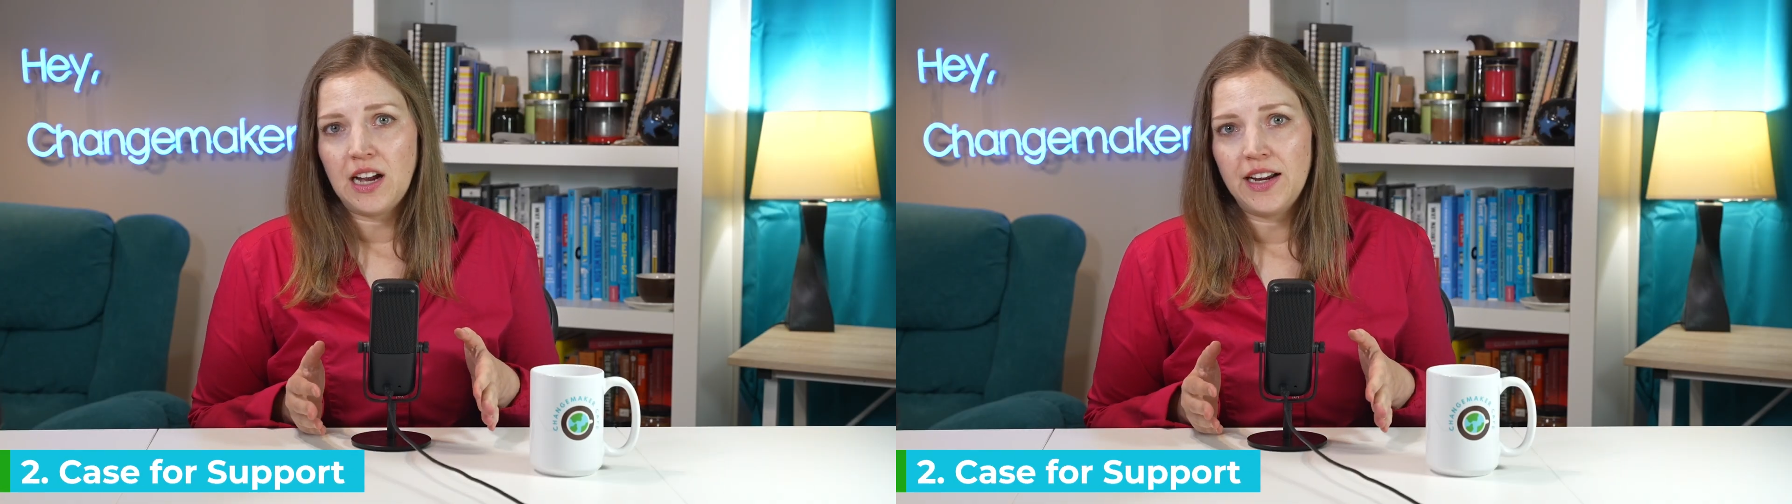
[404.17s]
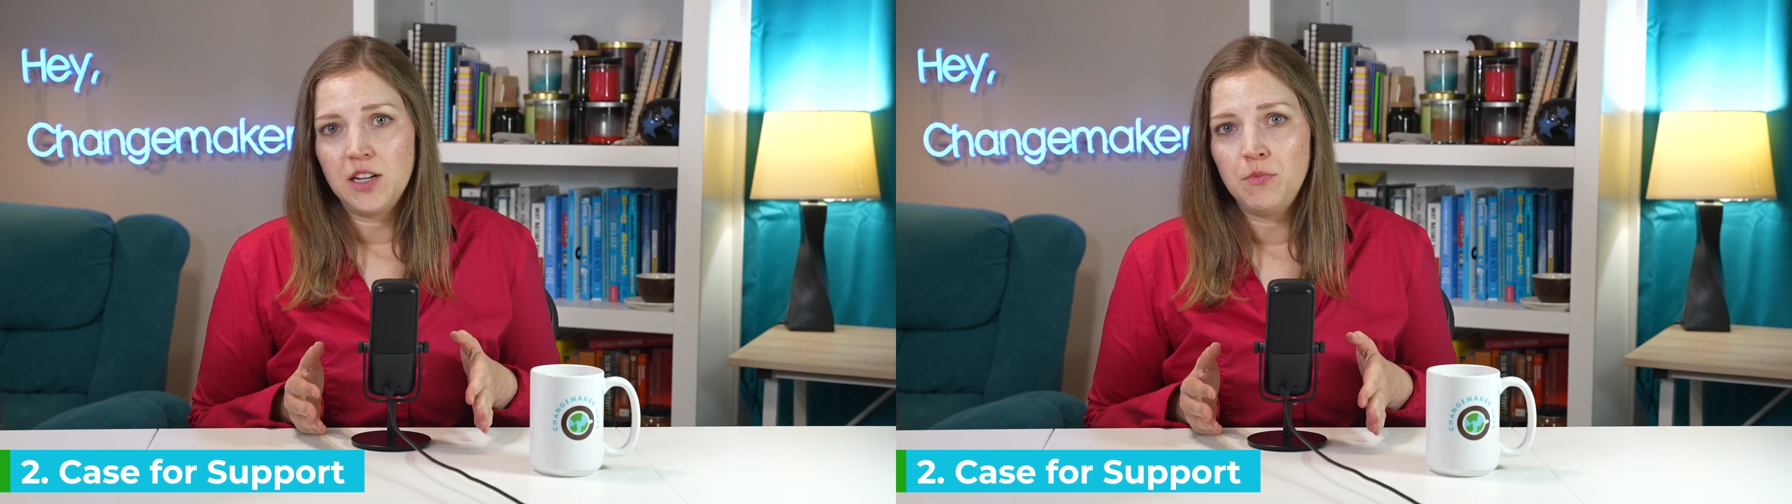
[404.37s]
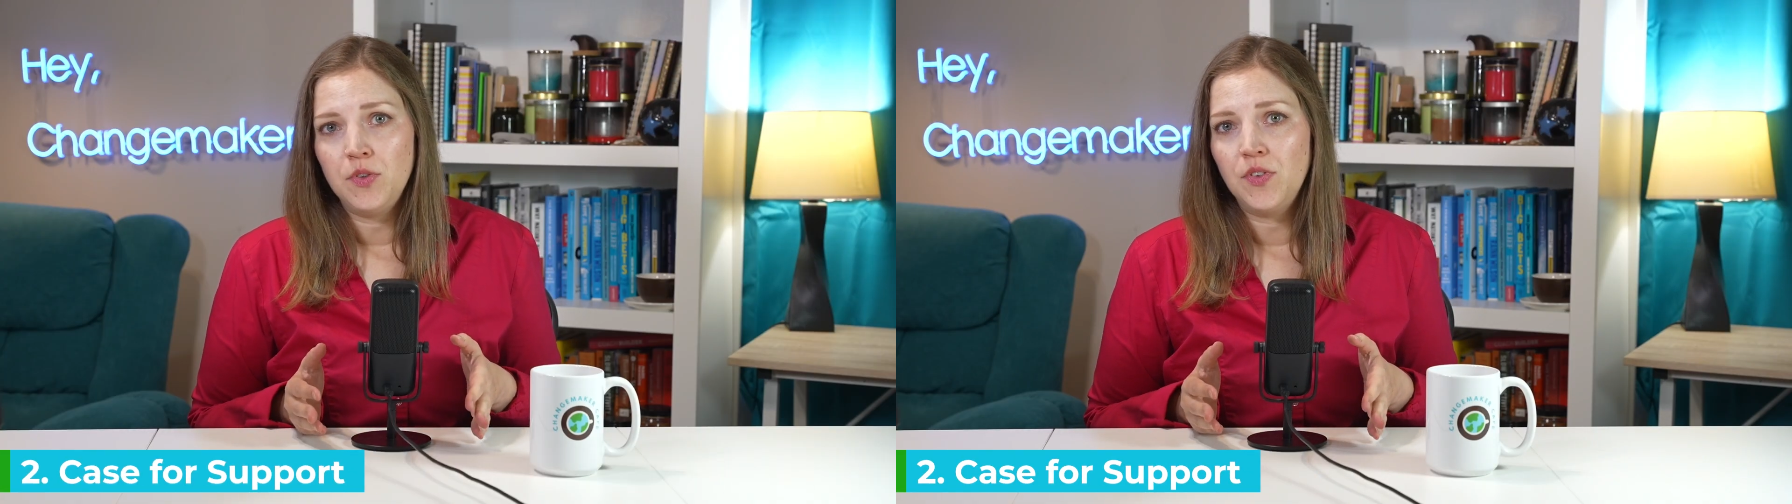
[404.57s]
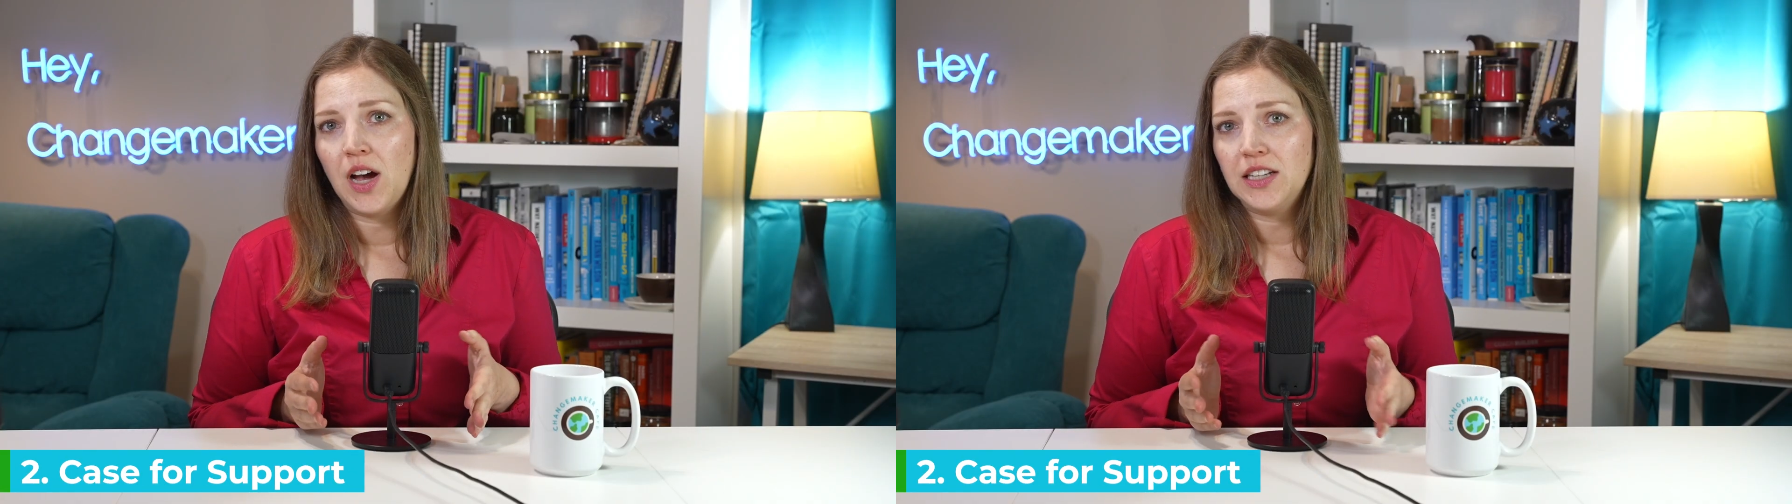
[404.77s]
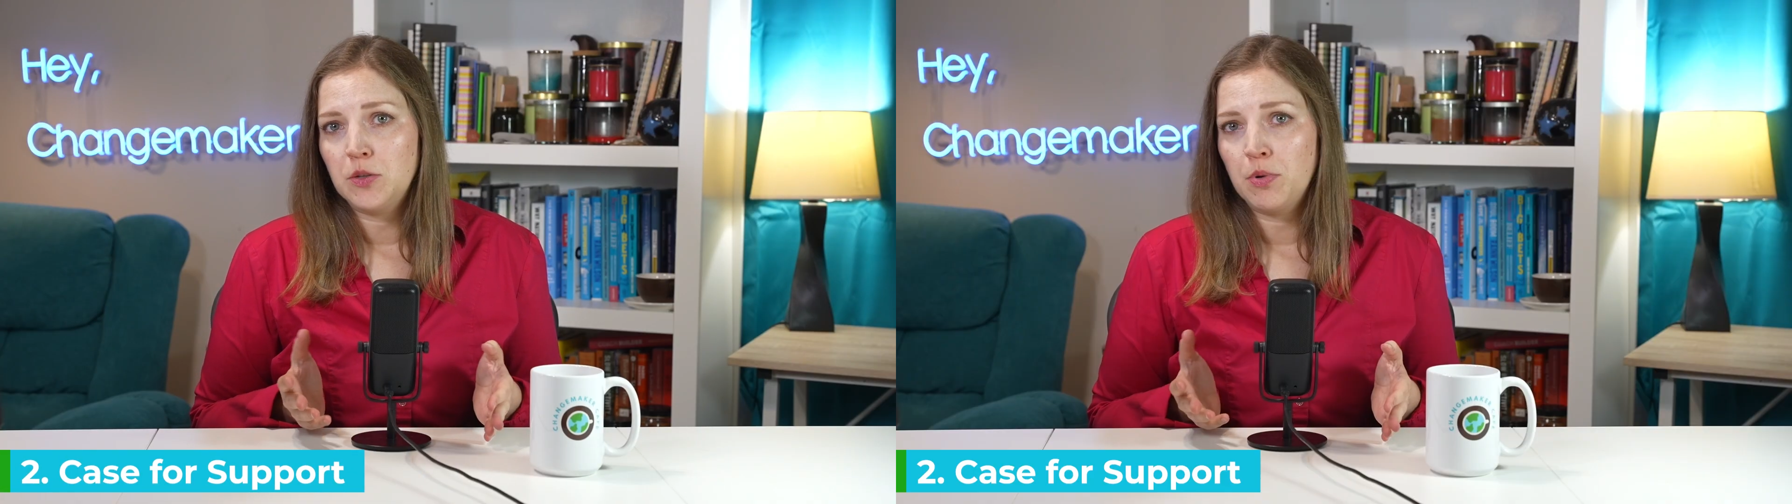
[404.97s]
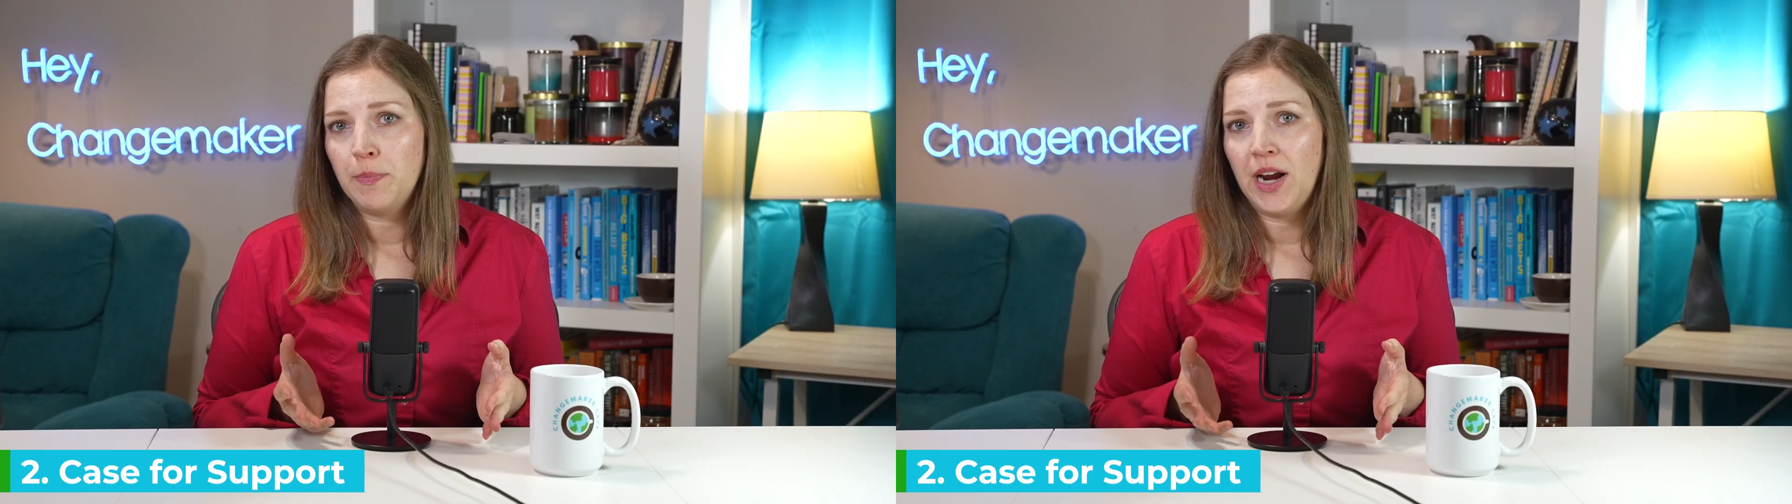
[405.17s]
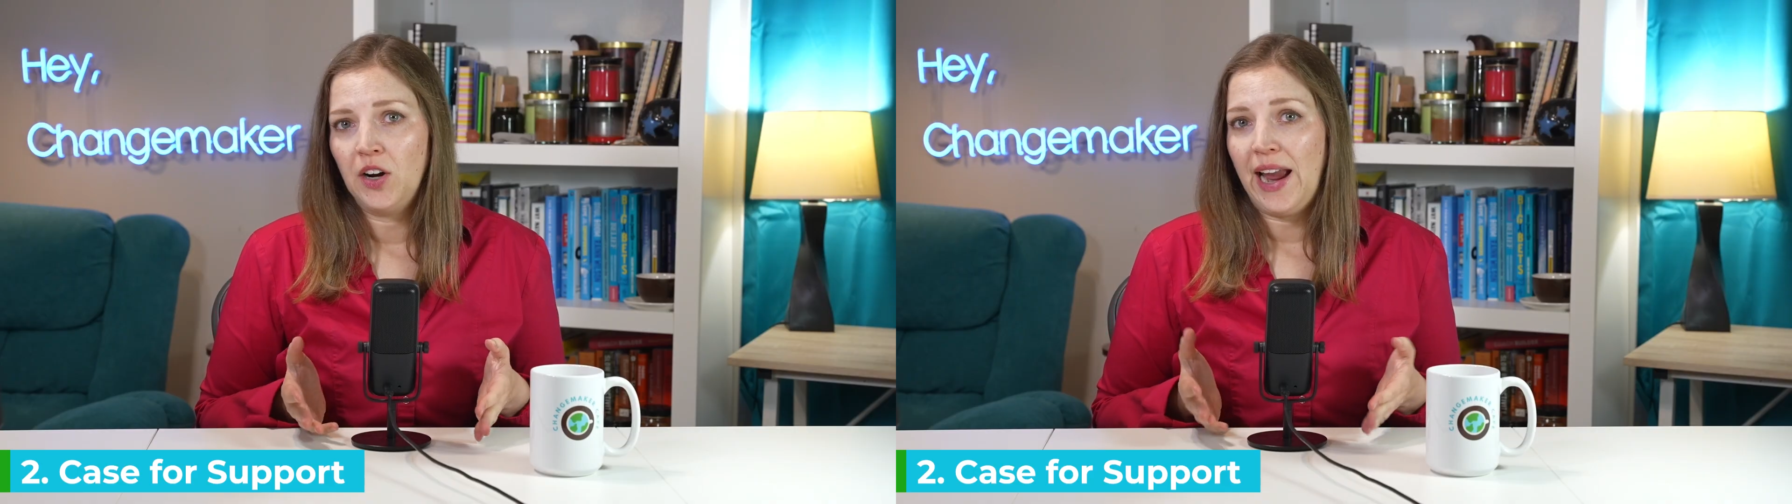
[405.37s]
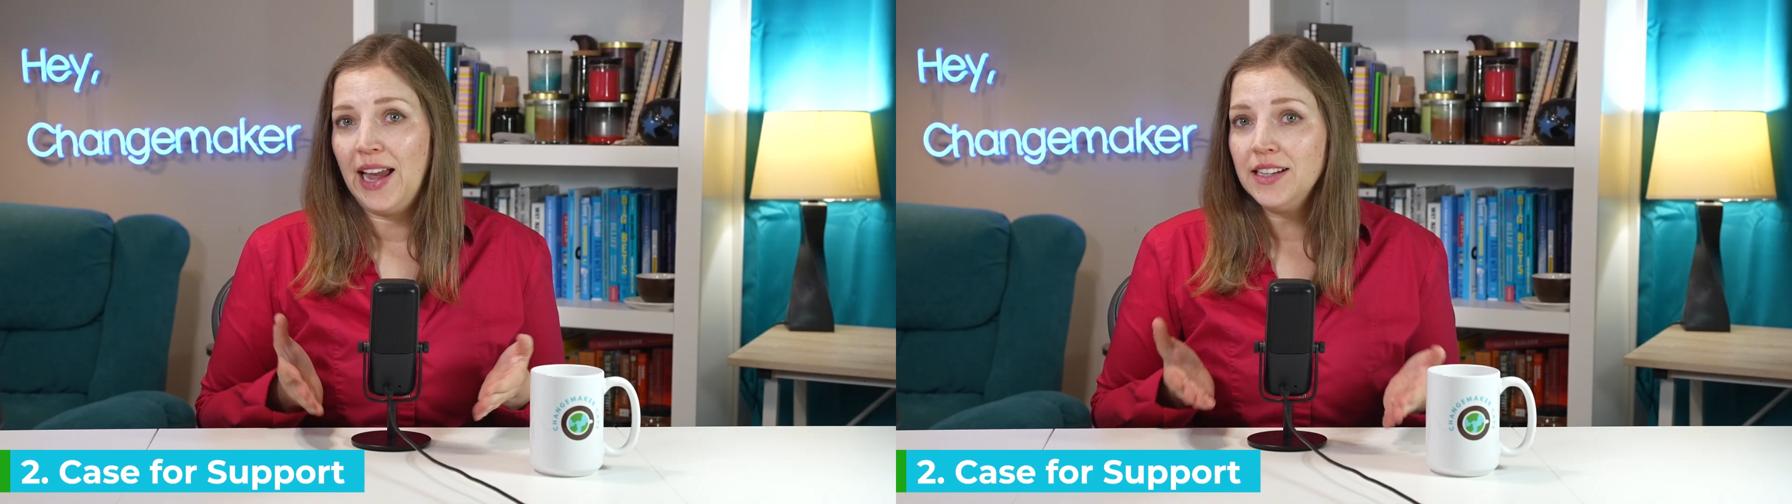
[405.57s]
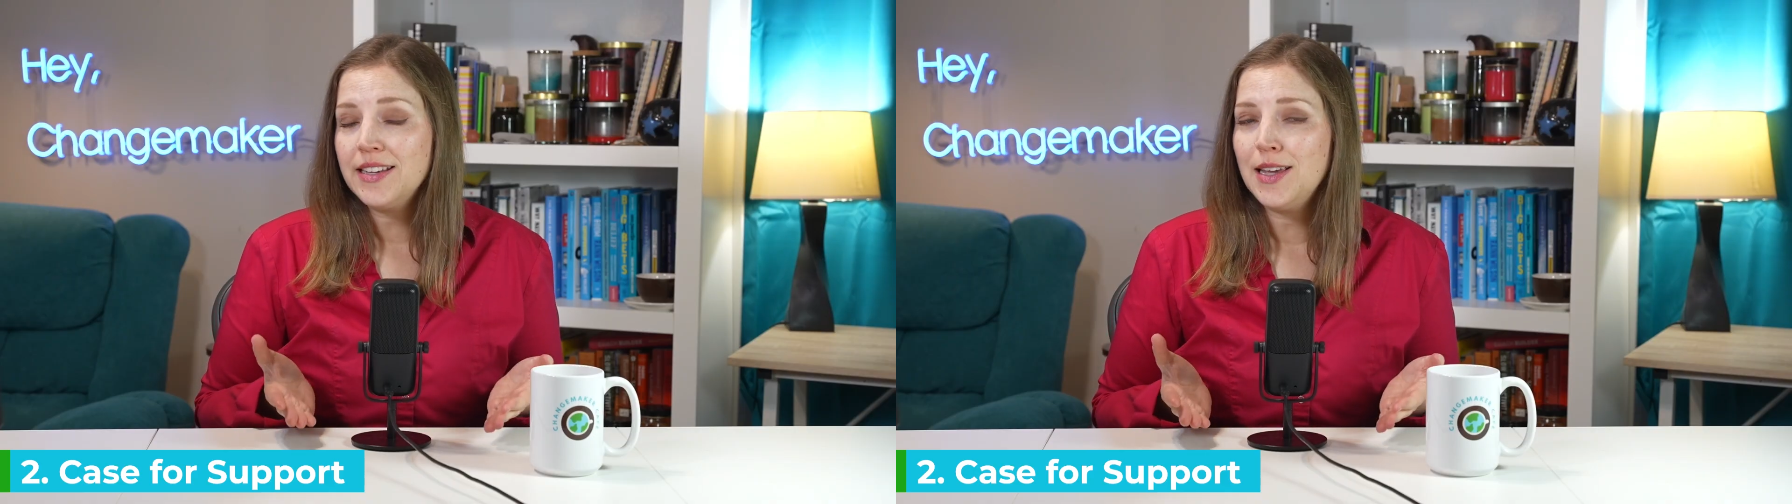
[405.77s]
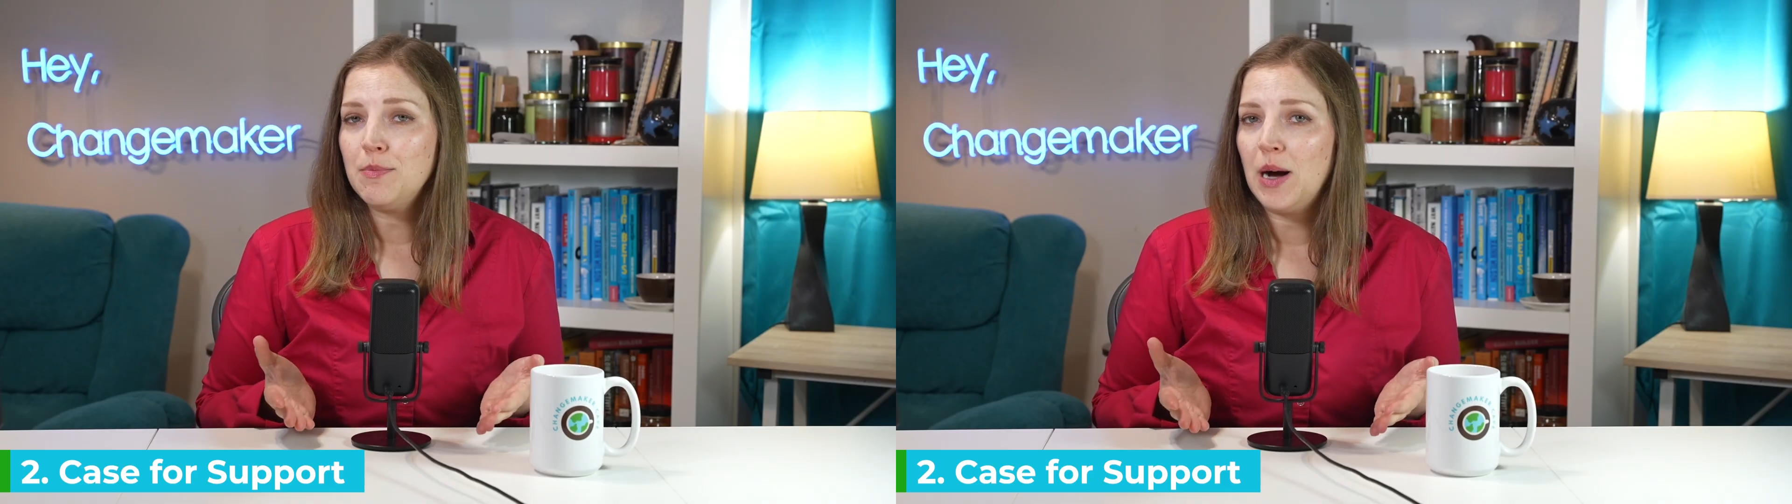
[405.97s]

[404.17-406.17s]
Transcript: item you've got to prepare and keep